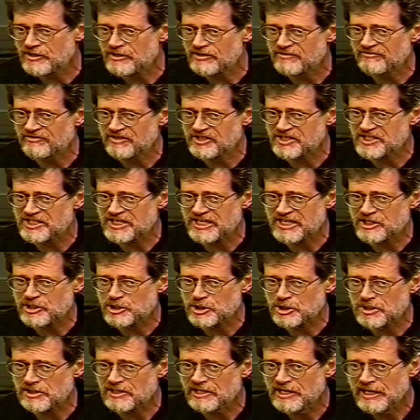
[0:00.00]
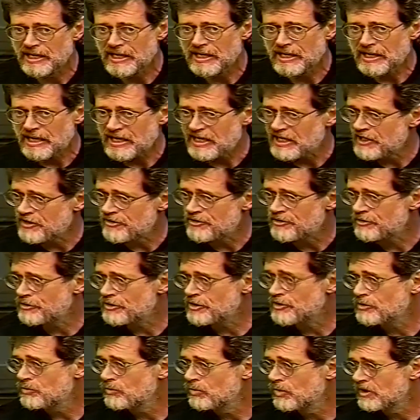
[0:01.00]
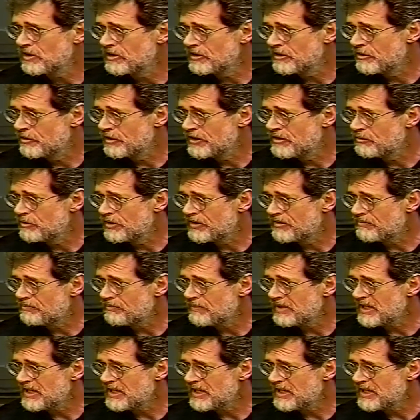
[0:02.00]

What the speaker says: conversation, either you will agree with